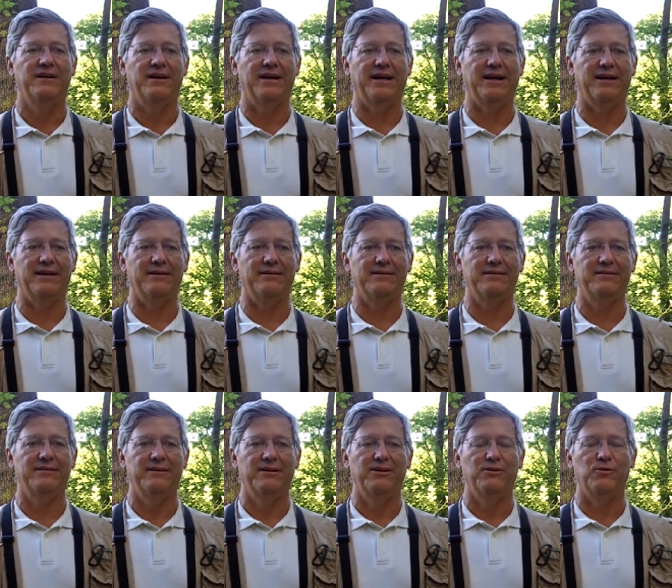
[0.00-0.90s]
and
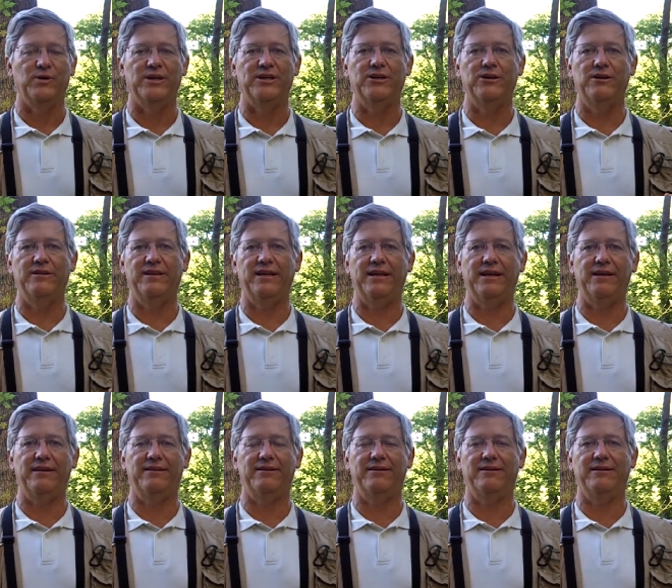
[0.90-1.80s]
we knew that
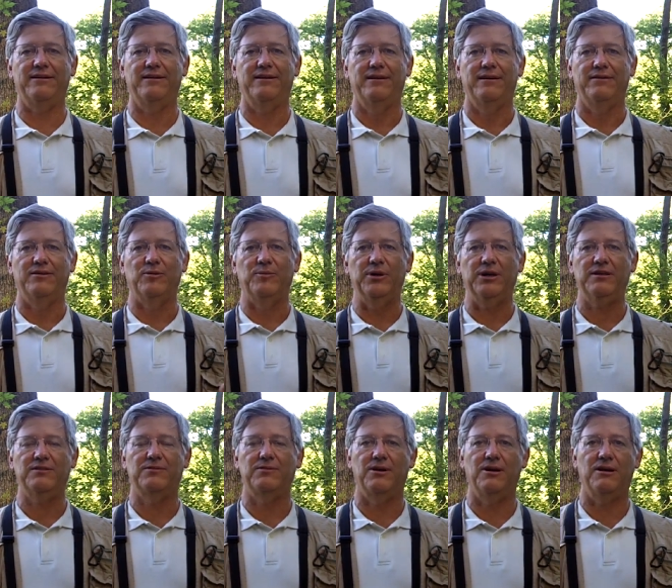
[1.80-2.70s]
either the
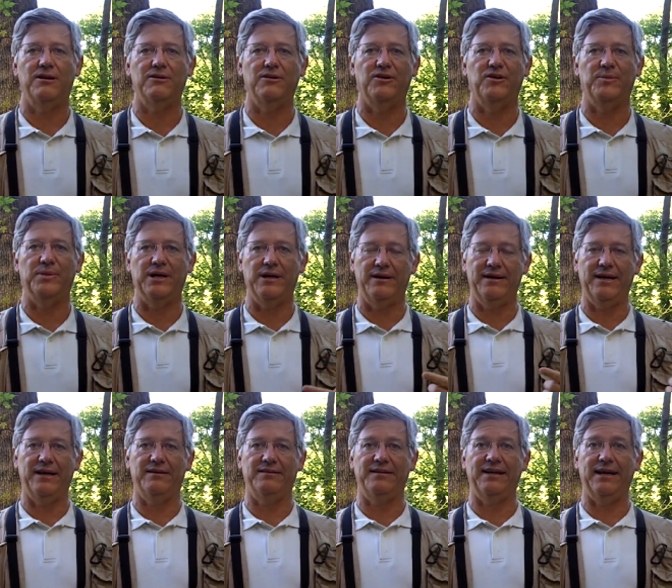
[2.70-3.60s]
book's wrong or the barred
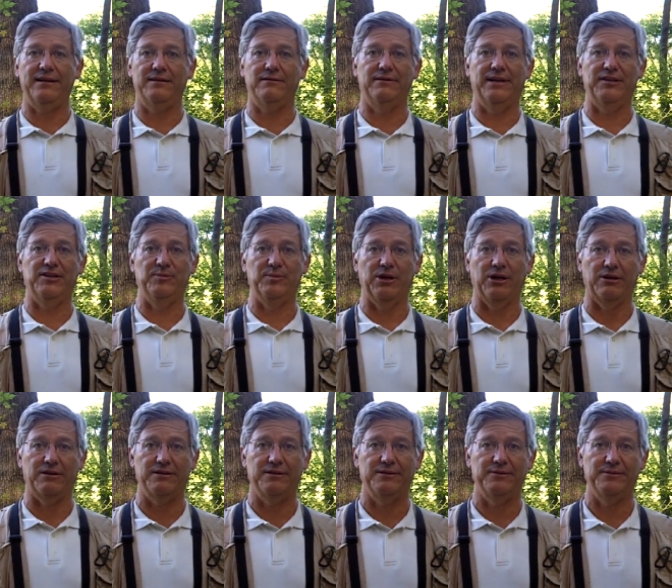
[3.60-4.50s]
owls hadn't read the
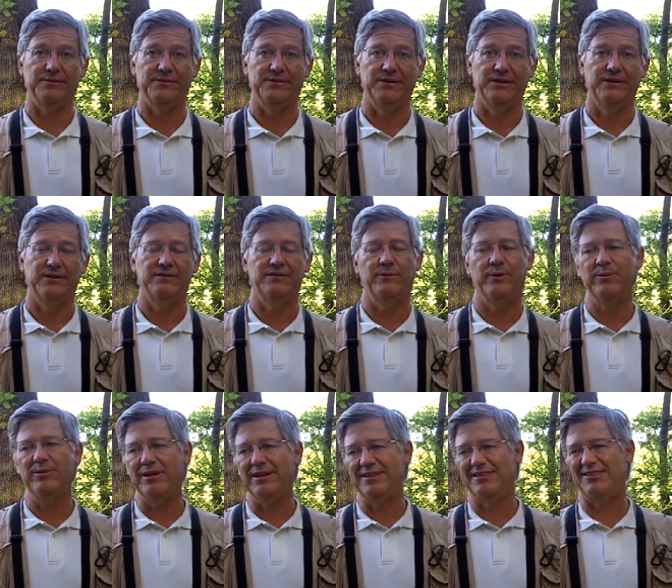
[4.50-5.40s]
book. So we
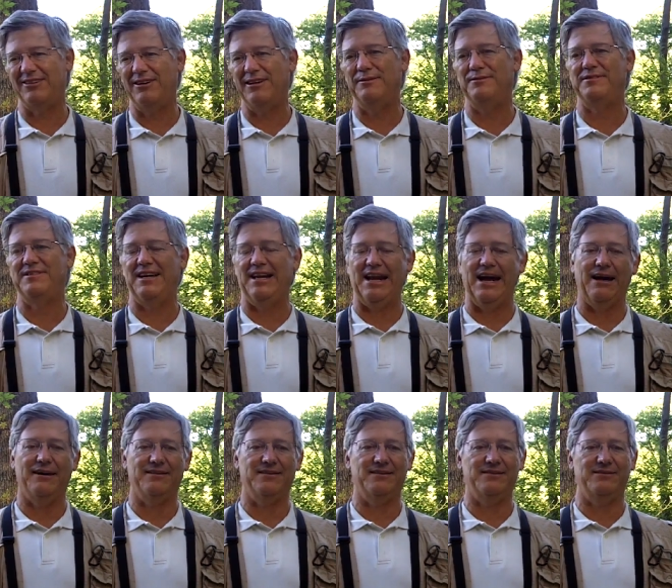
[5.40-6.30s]
really sort of set
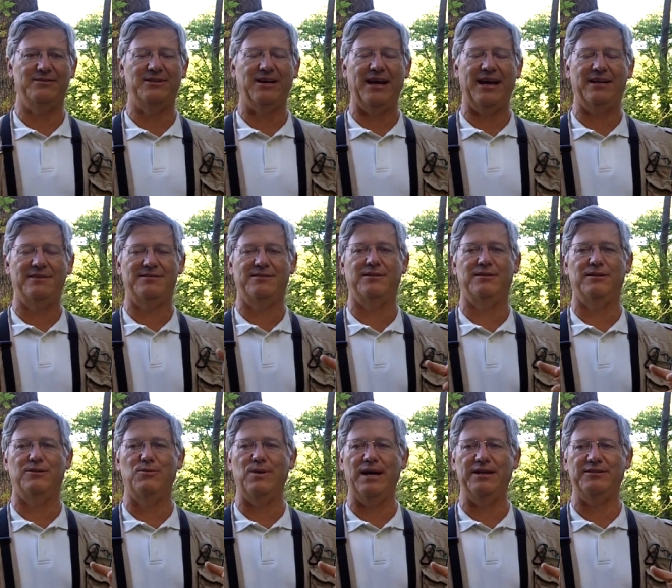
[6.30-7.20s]
out to answer
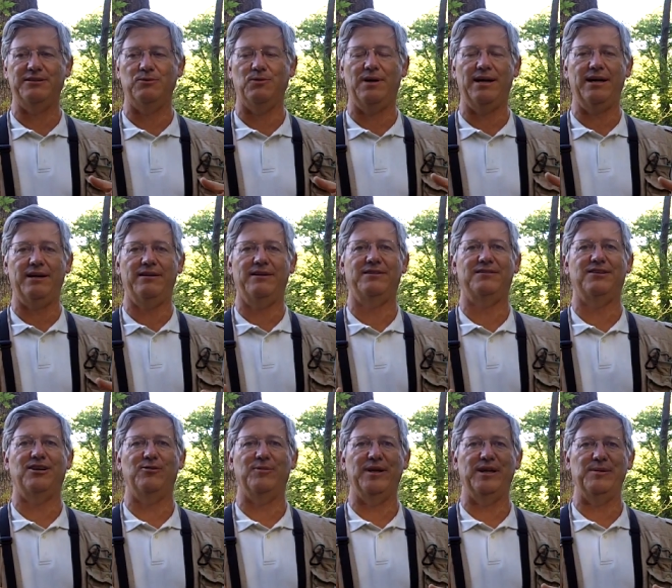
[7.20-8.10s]
the question, why are there
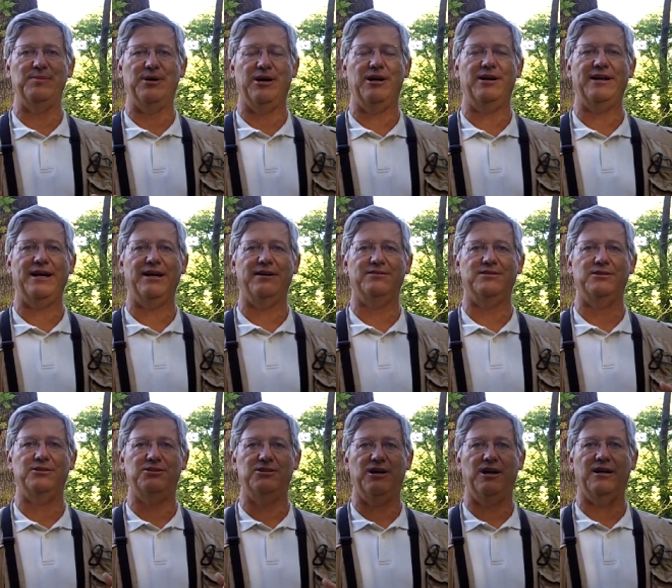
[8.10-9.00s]
so many barred owls
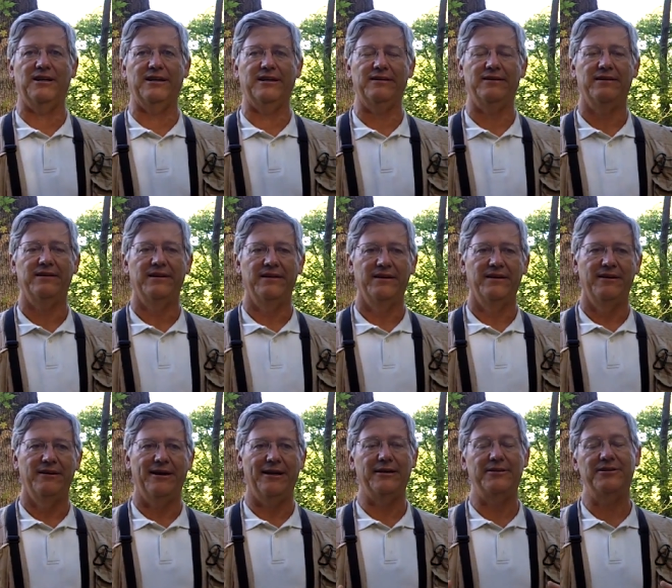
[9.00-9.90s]
in Charlotte?
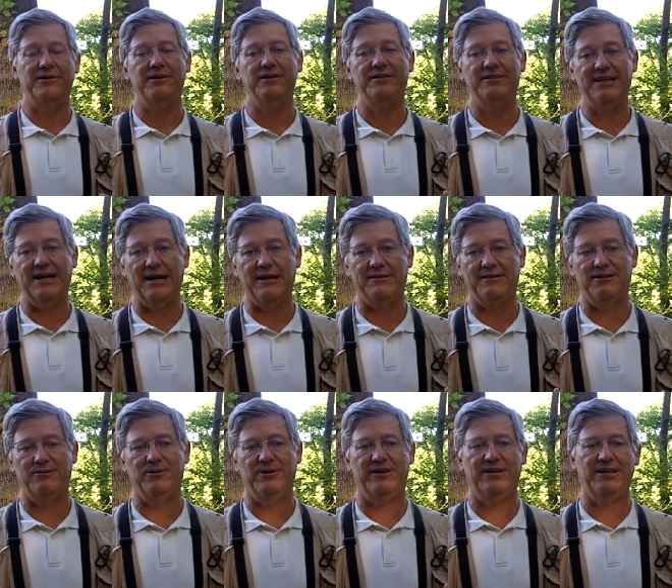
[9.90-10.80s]
And it turns out
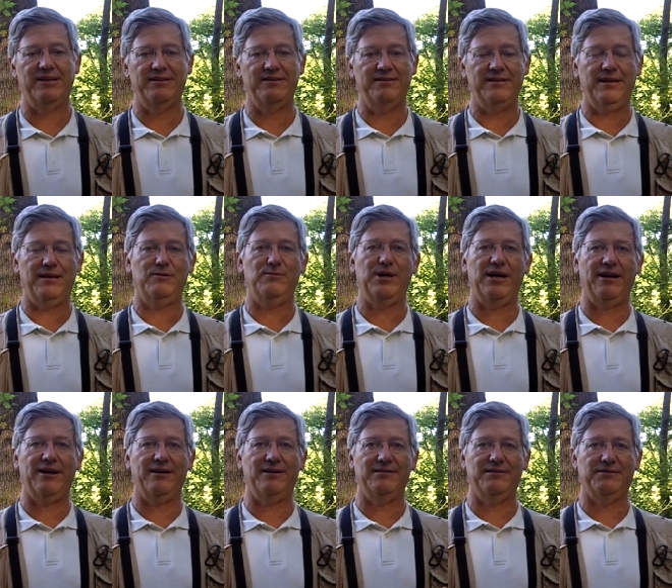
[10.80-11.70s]
that within 10
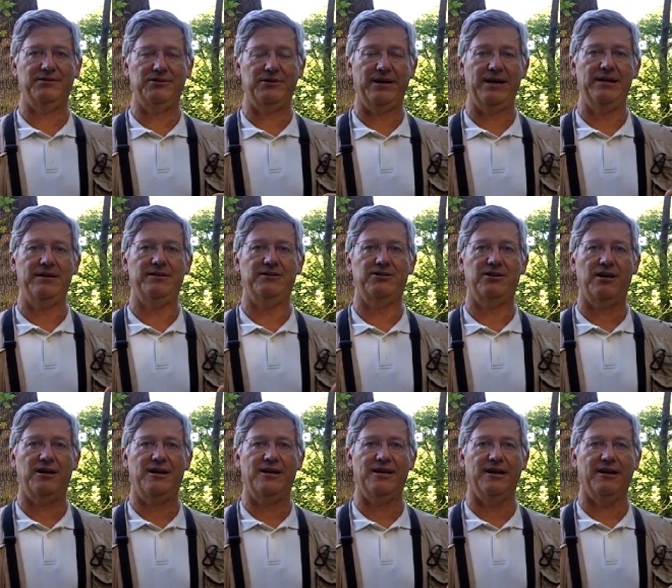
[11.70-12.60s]
miles of Trade and
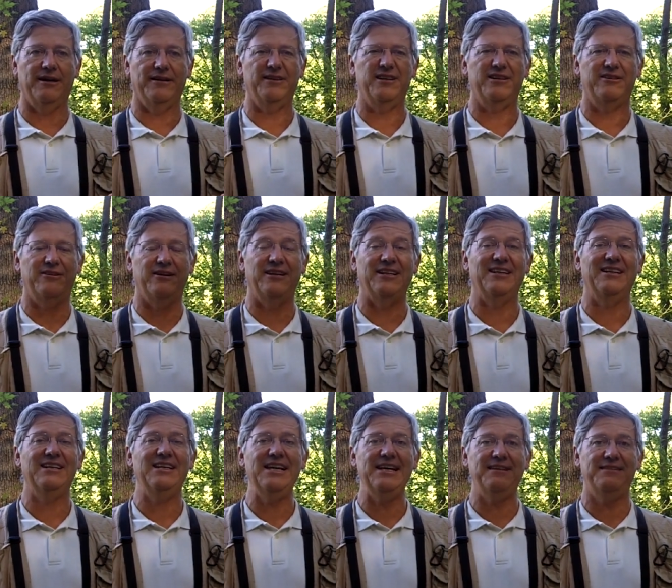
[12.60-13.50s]
Tryon, there are at
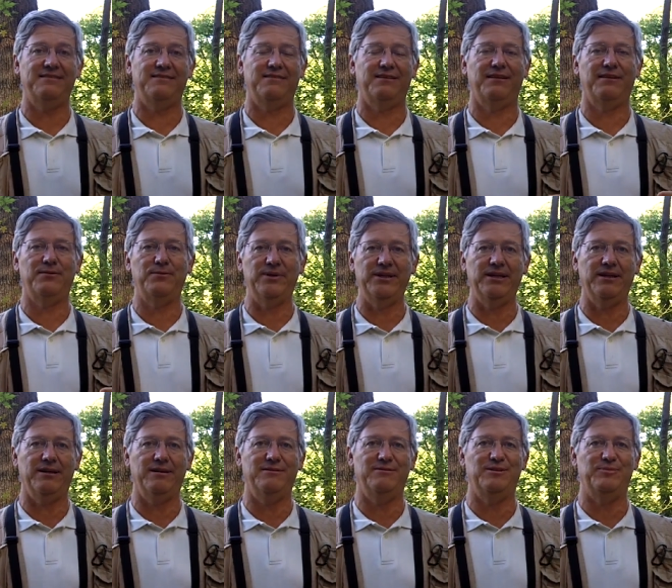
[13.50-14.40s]
least
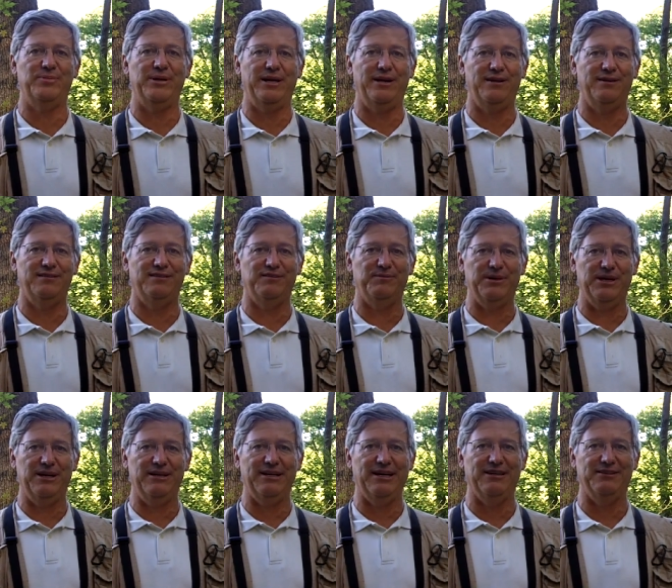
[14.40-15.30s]
300 pairs of
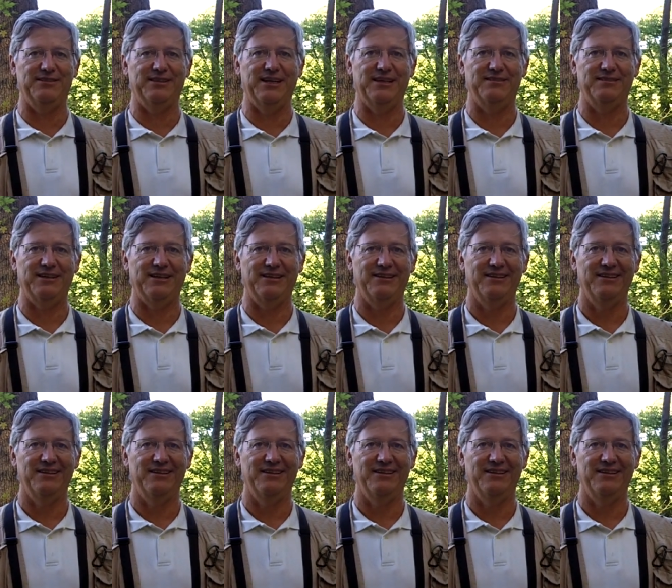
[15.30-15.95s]
barred owls nesting.